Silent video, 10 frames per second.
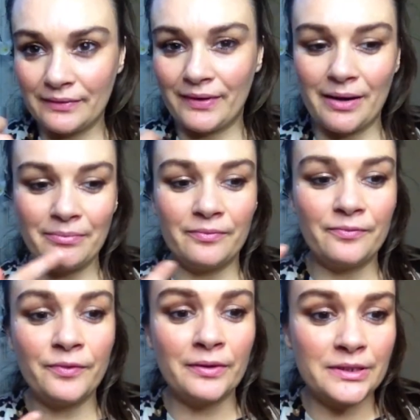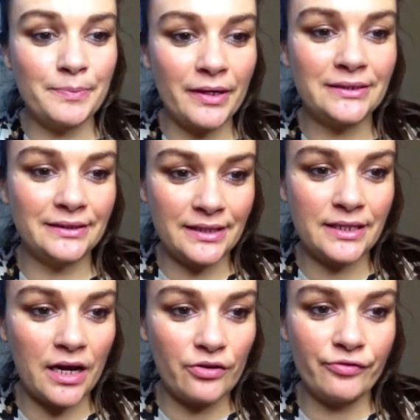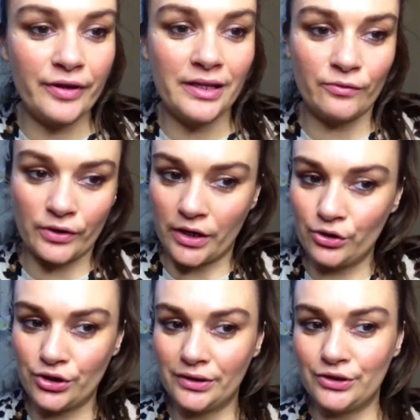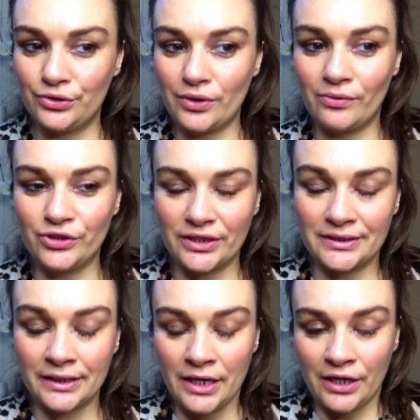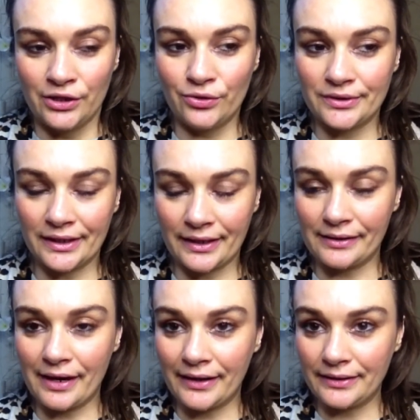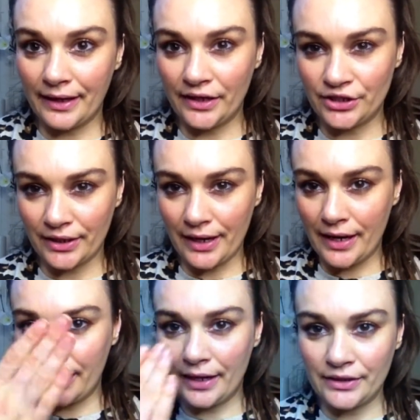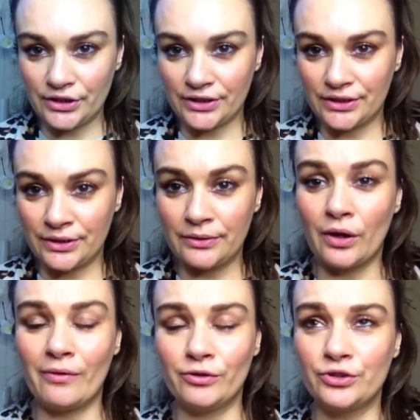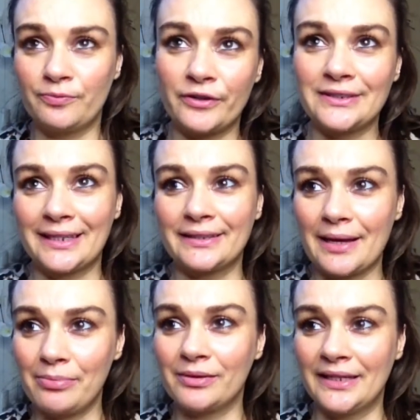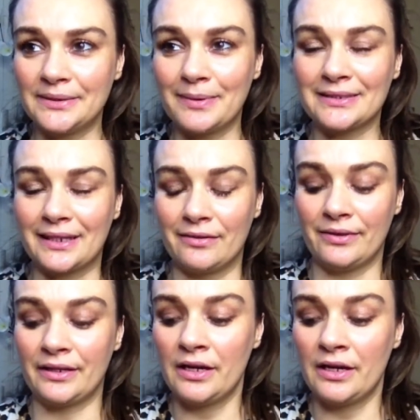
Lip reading: When I'm experiencing this kind of feeling, what I usually do, I would just use like a light AJA and just, you know, I would first like double cleanse my skin